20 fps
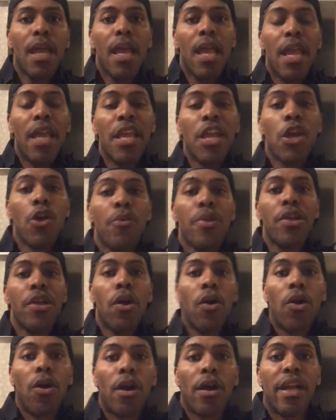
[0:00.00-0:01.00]
And here we
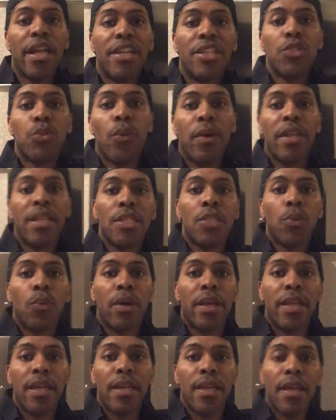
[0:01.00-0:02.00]
are in
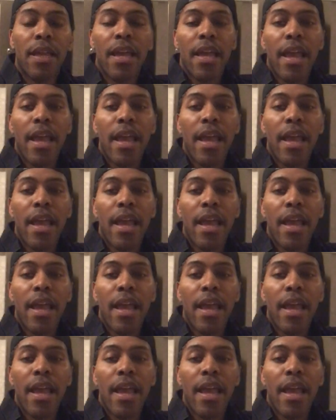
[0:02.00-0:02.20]
2020,